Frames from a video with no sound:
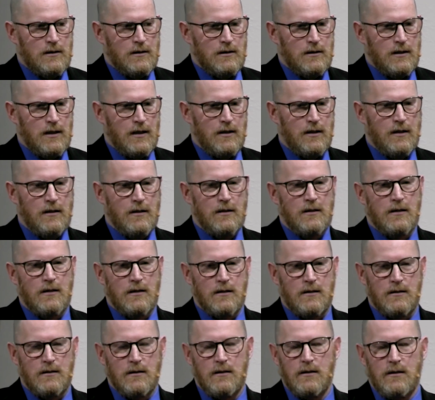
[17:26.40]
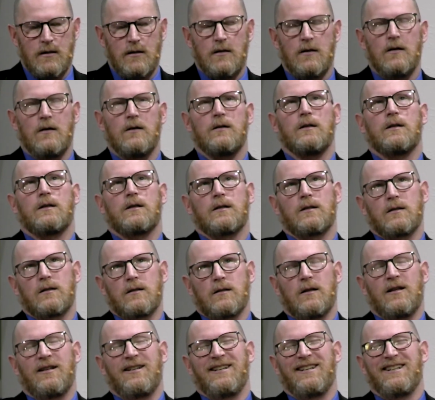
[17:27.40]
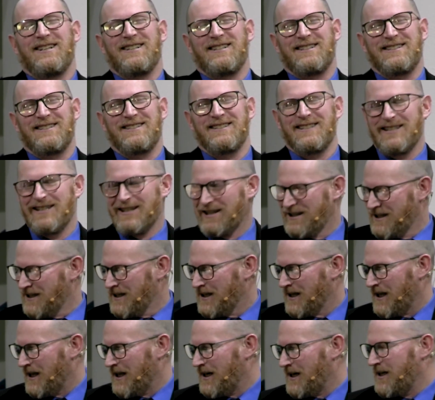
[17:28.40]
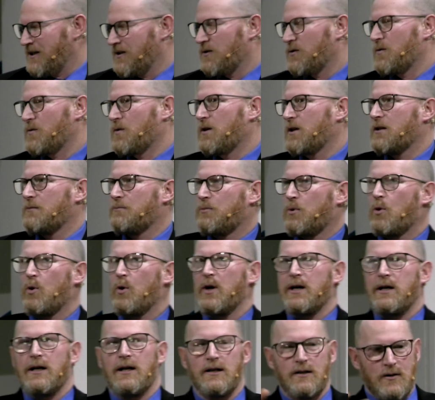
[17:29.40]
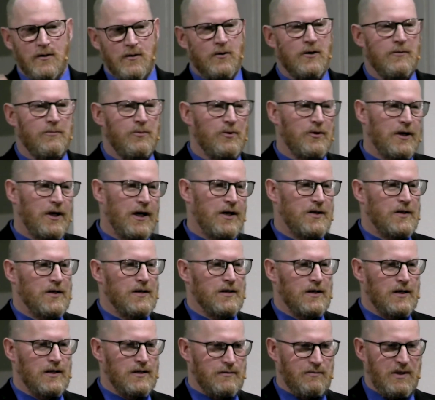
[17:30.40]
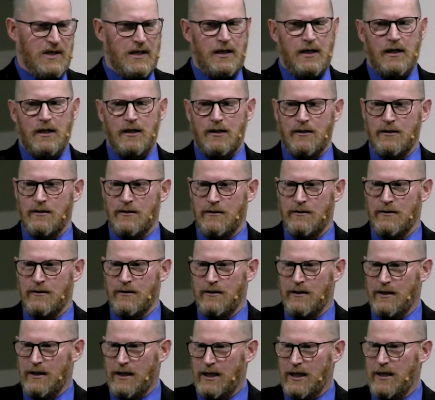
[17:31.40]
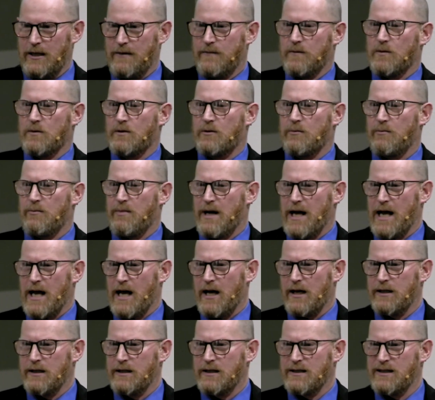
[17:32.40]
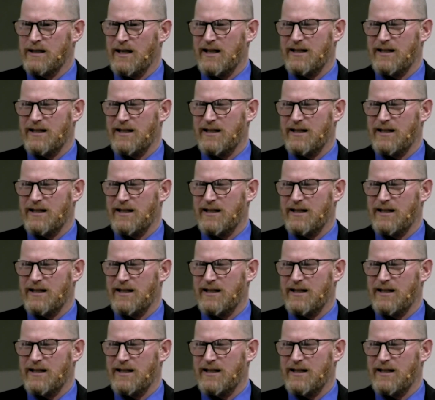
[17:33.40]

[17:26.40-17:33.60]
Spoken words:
Now, there's, and I don't want to point at corporations as being evil or bad, because